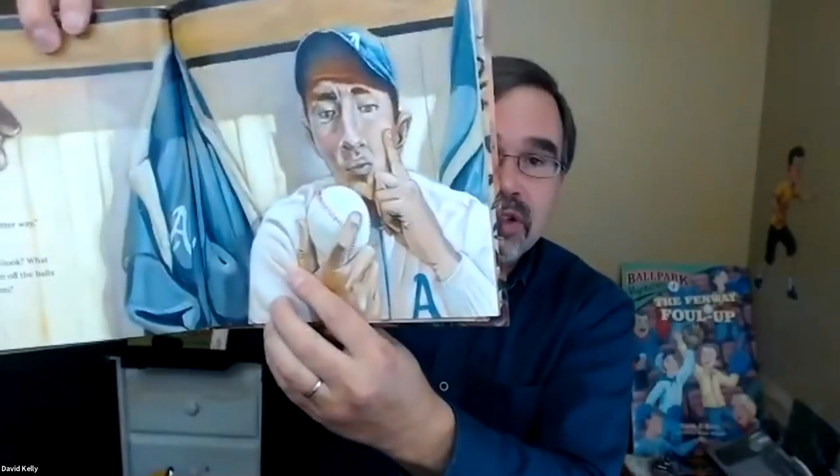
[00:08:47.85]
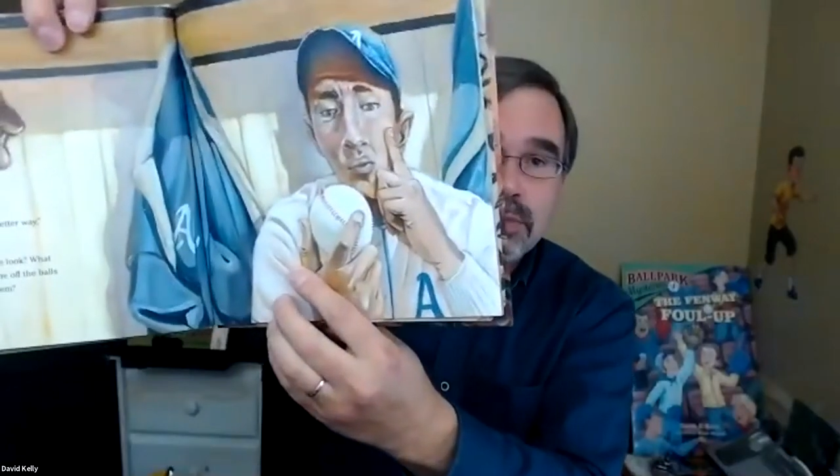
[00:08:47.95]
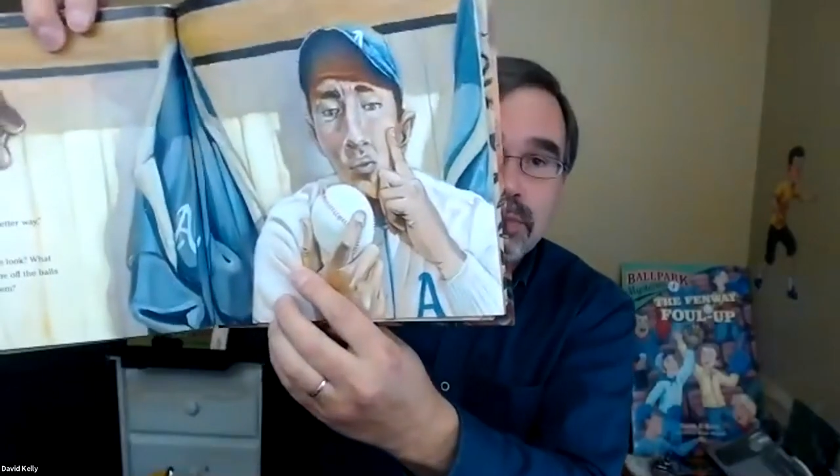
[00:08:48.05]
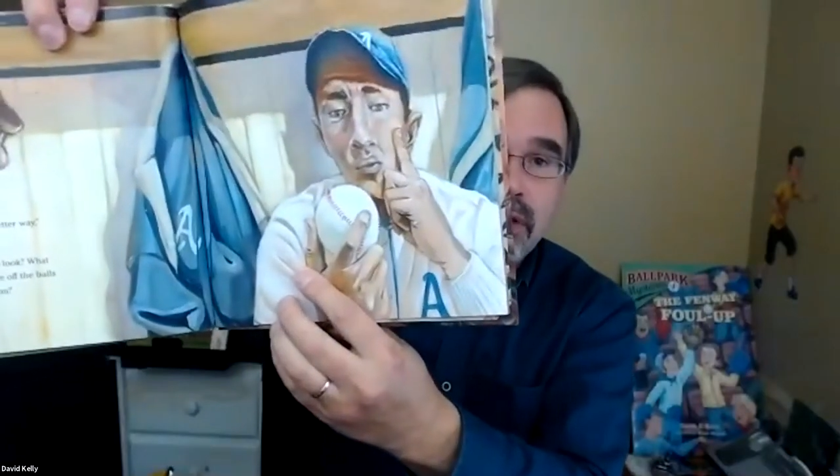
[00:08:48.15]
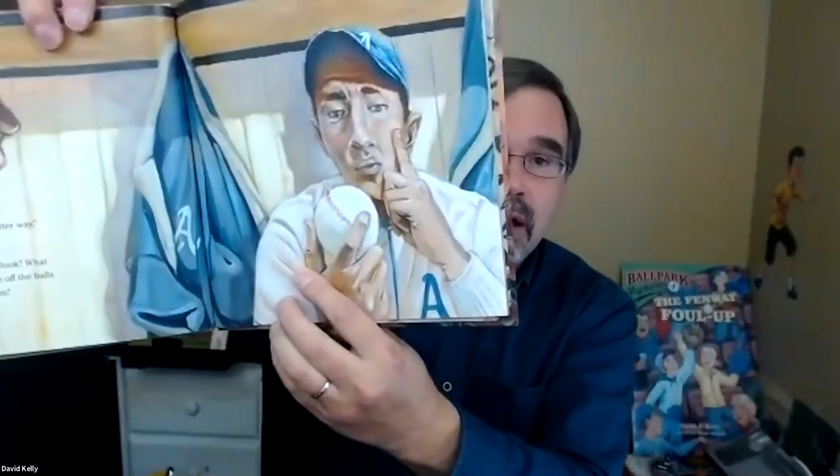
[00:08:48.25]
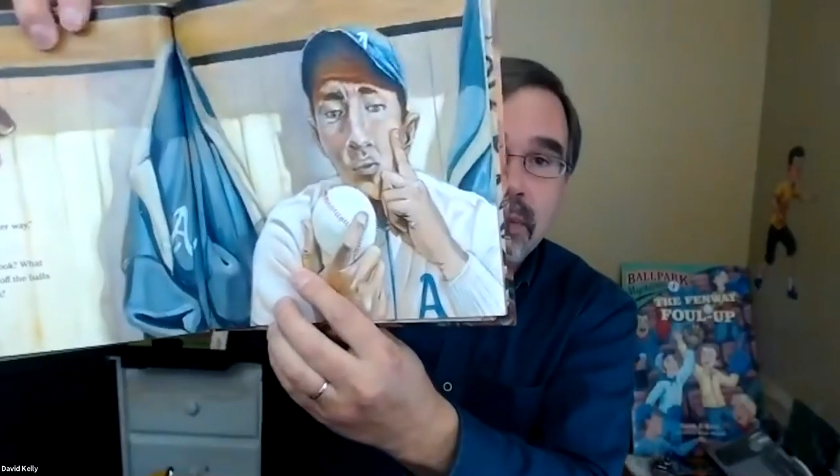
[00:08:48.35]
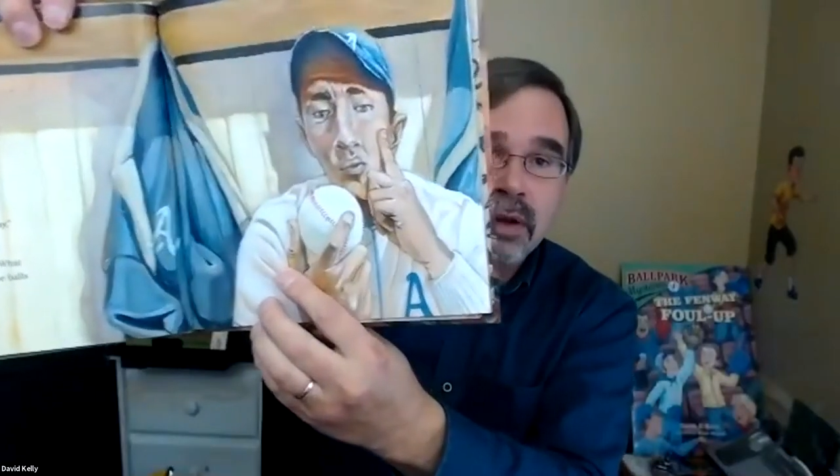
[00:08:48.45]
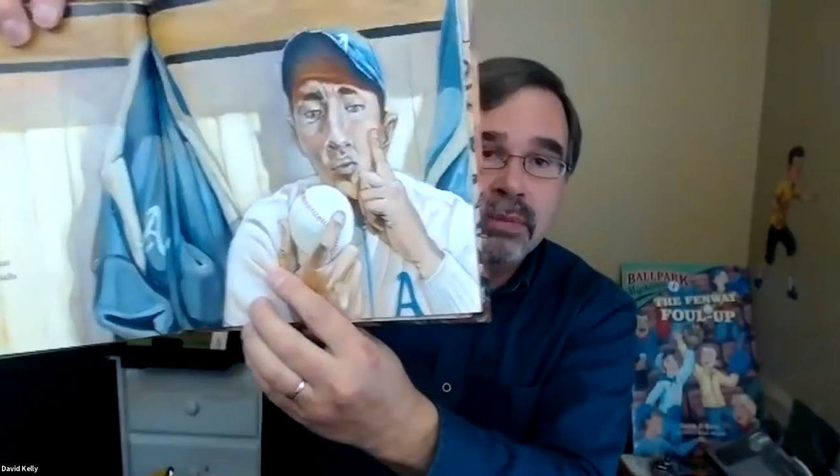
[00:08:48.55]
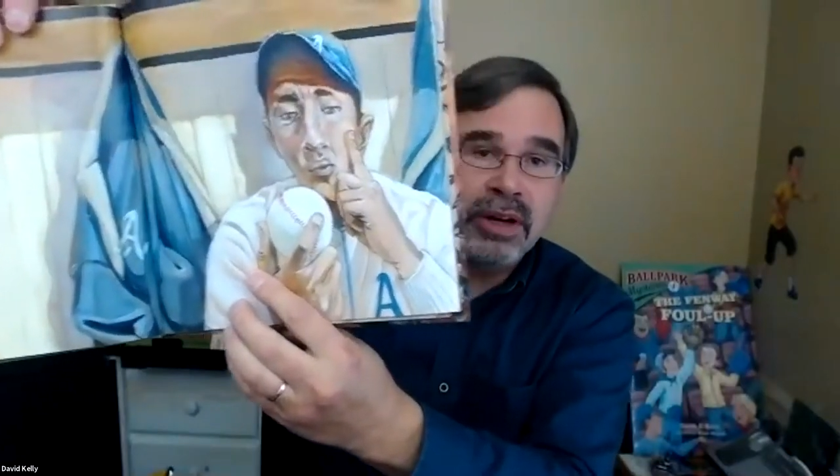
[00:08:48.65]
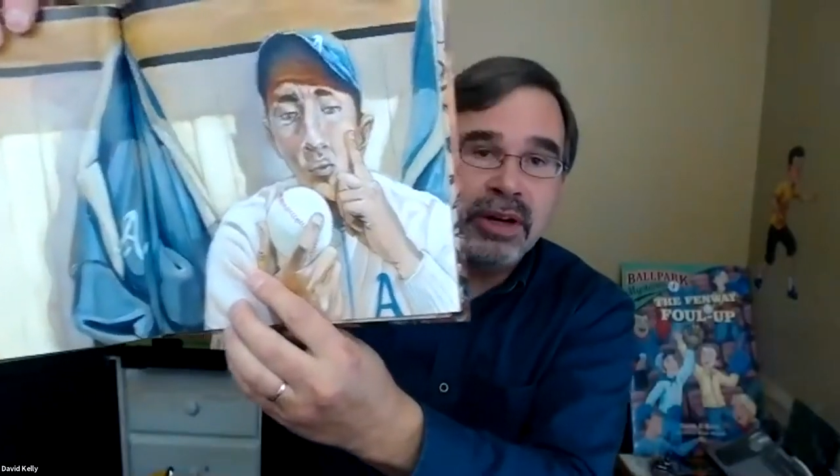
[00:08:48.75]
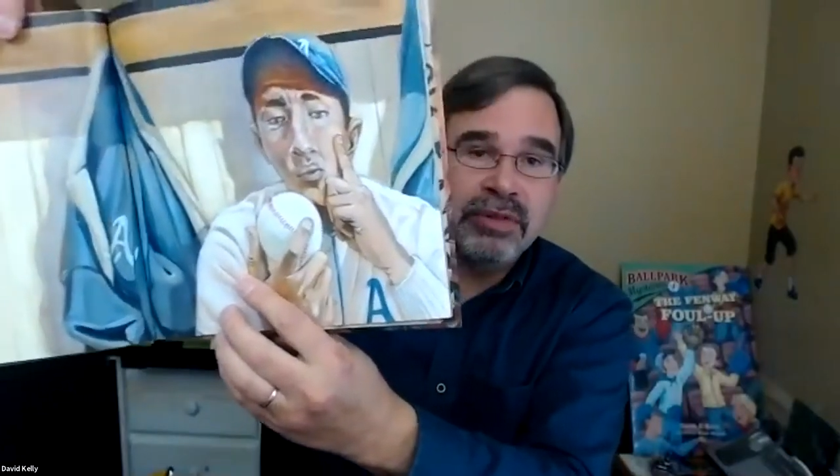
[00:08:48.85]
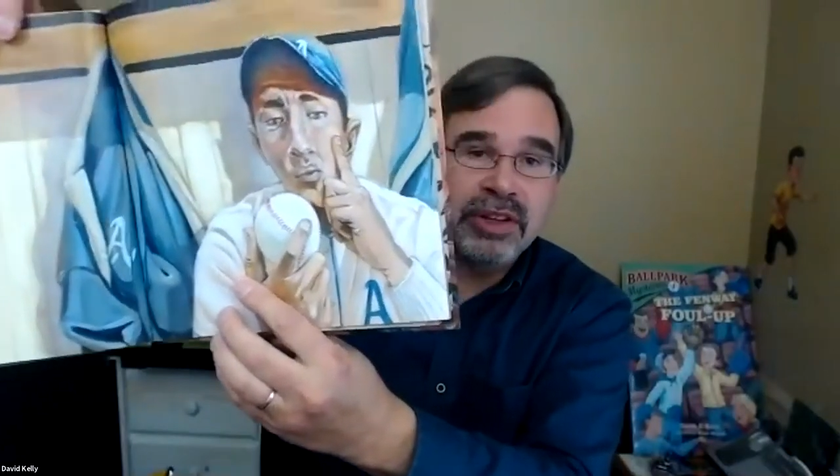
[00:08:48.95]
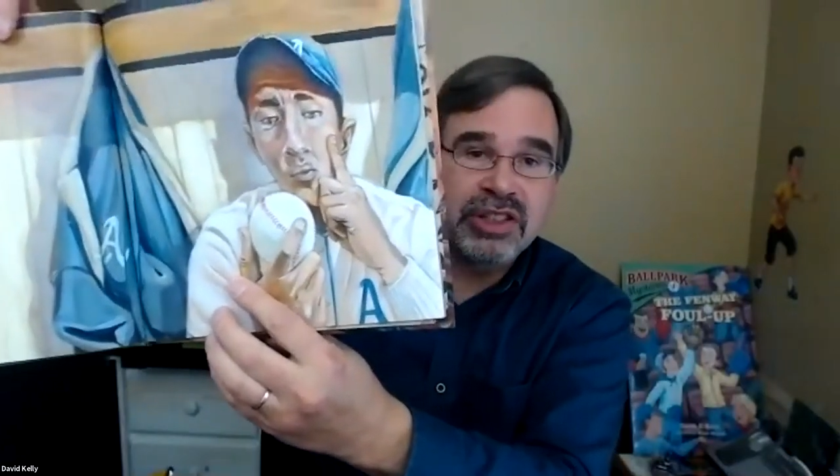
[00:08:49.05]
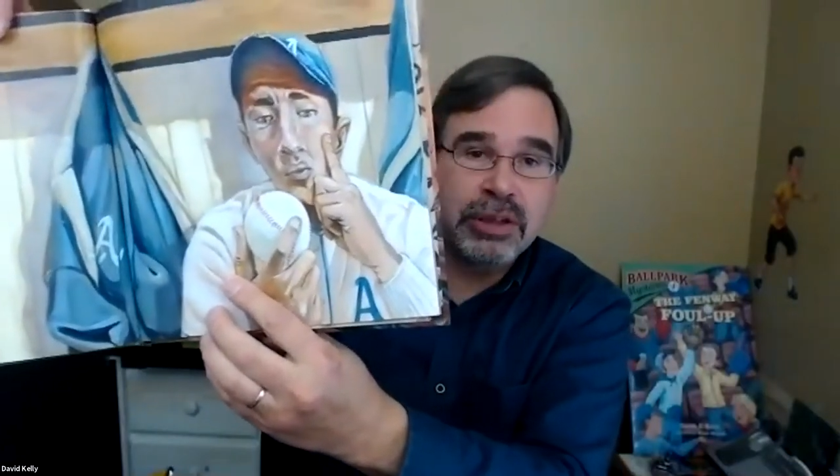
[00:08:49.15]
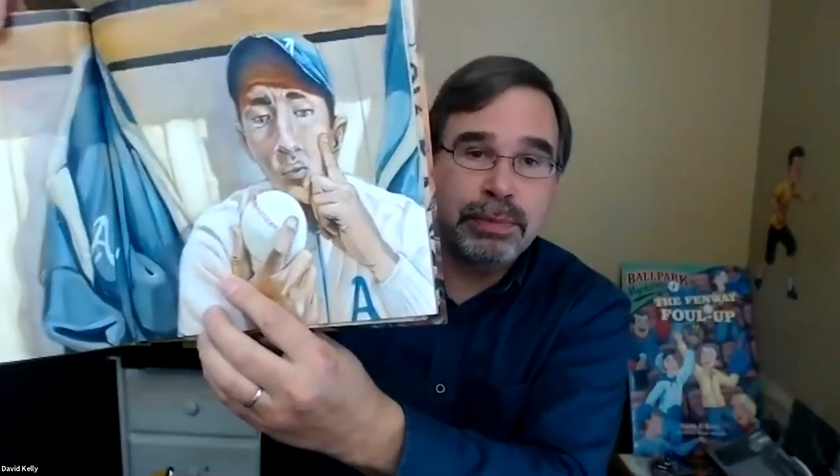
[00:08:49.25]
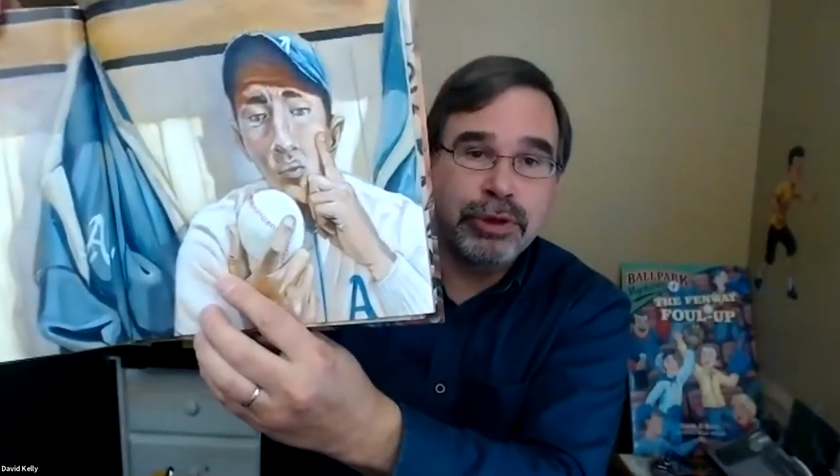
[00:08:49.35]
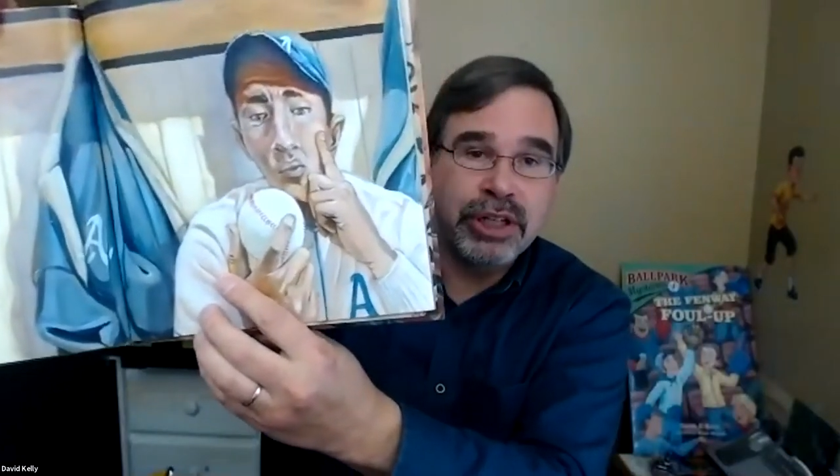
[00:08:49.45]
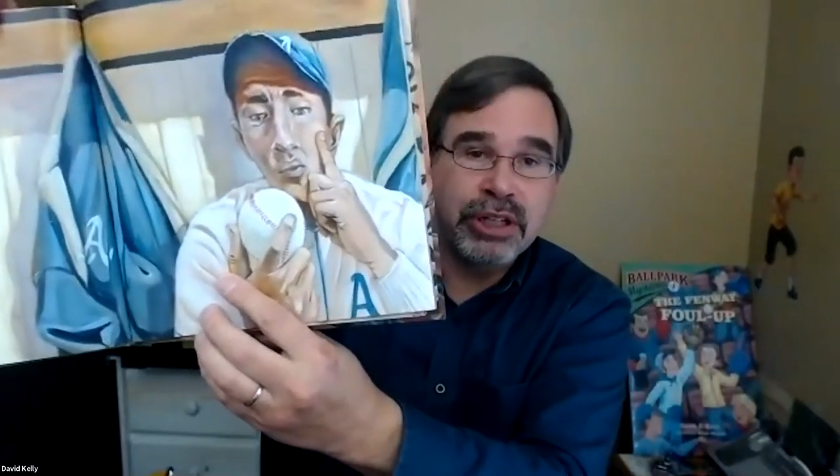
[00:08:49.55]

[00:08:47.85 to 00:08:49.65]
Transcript: this problem of the slippery,